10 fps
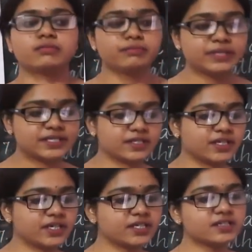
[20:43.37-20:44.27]

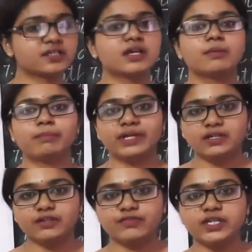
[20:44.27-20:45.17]
Mrs.
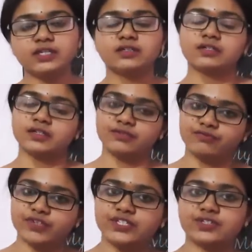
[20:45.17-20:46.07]
Pallavi.
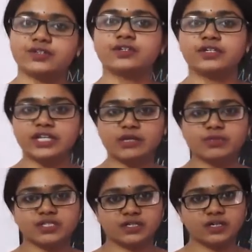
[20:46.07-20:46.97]
Which name
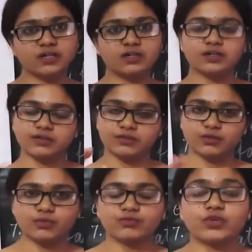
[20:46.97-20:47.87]
is there?
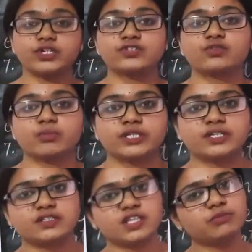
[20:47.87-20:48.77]
What is your mother's
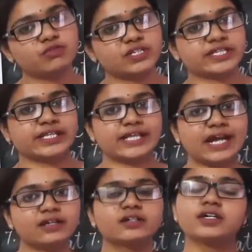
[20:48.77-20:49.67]
name? You will say
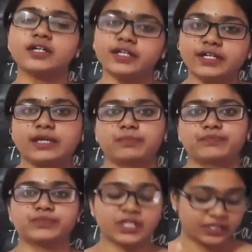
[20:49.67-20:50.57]
that name.
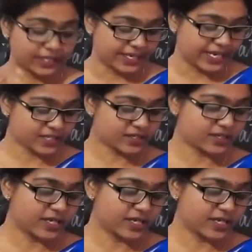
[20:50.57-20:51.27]
The next,